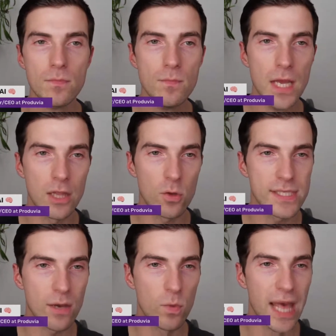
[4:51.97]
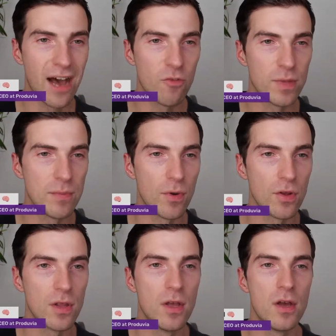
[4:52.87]
it looks like we have
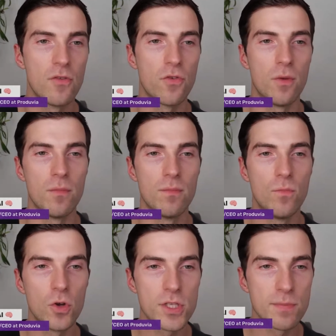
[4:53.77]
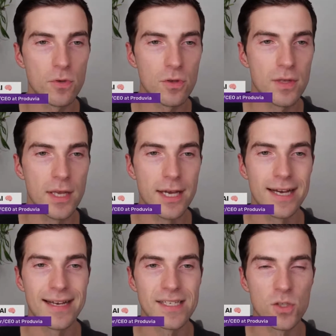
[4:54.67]
people from multiple
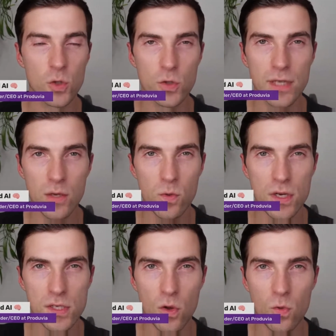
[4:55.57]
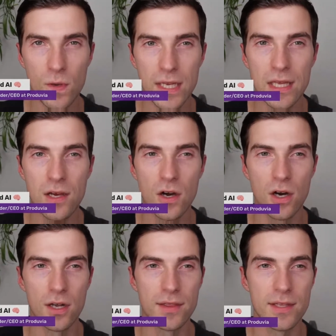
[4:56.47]
social networks already
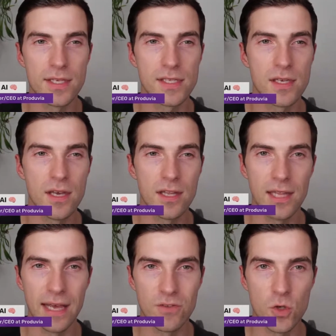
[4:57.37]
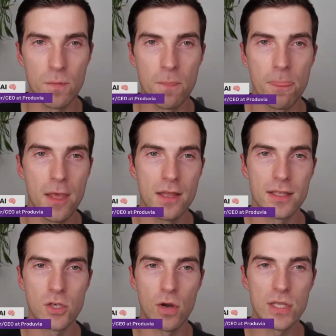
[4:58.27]
on this live stream.
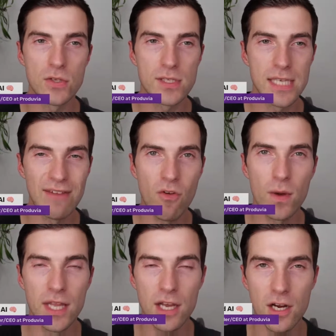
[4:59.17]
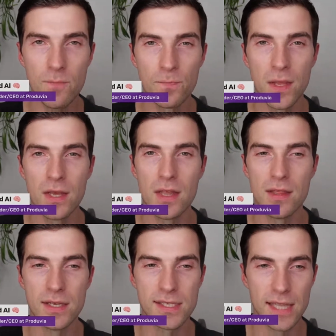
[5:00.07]
It's great to see everyone here.
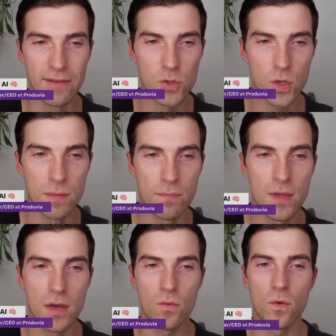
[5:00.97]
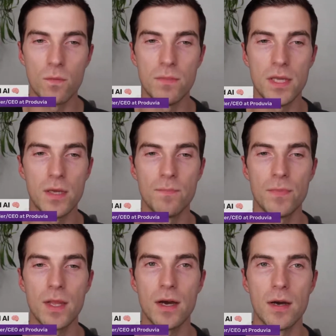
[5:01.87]
This live stream will be
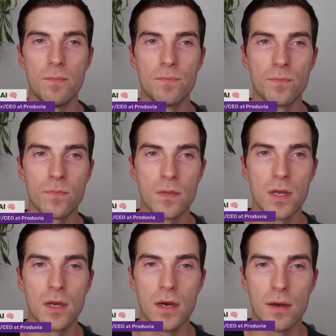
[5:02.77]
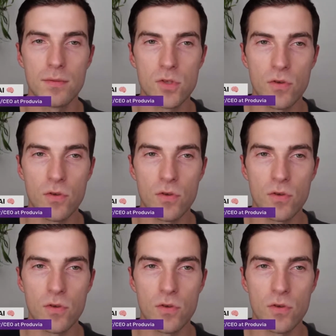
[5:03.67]
sort